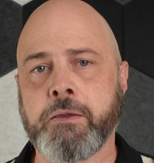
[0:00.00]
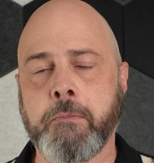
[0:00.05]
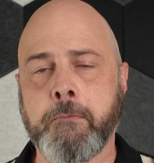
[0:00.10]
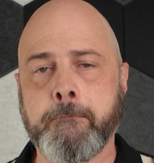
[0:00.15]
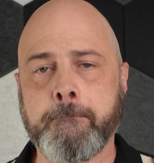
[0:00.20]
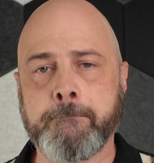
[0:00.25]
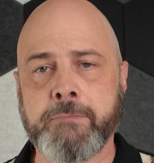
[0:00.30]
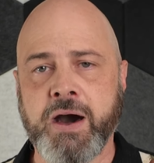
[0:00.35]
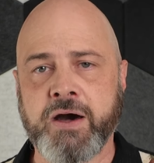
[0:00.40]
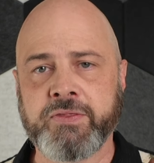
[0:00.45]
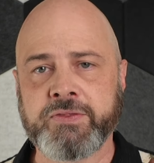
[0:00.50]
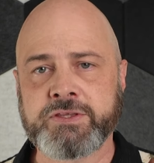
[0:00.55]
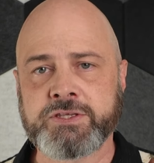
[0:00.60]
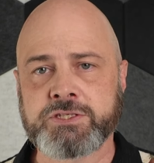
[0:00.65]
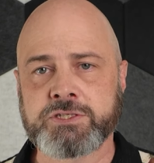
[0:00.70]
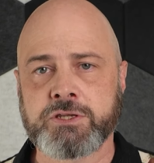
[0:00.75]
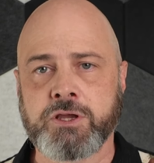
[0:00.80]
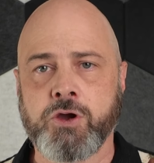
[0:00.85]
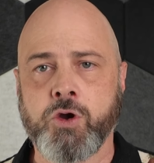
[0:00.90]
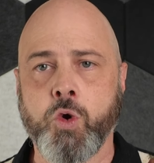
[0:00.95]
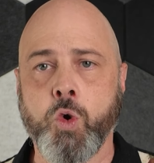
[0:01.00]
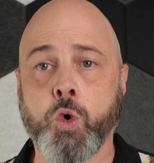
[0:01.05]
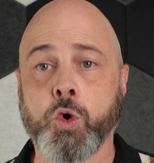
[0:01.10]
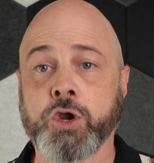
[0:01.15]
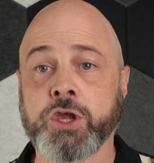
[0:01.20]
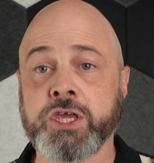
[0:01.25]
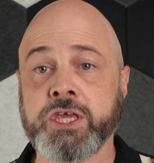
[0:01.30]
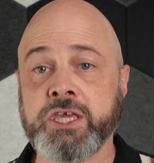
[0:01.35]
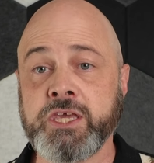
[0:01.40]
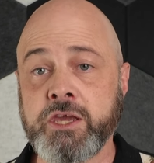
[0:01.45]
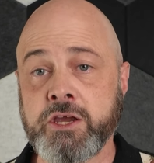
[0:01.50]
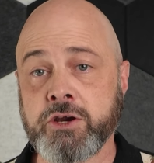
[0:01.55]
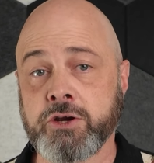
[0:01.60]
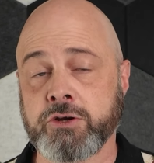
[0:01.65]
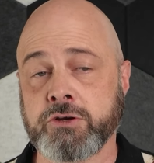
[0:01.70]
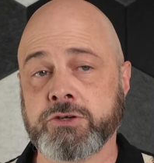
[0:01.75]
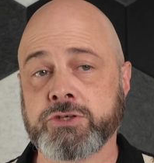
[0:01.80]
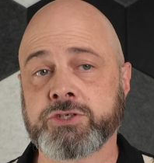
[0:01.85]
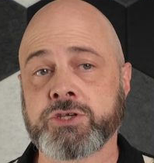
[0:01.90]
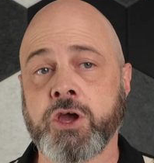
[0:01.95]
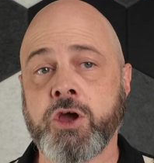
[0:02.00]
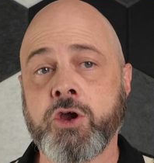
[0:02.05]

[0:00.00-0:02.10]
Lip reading: months or years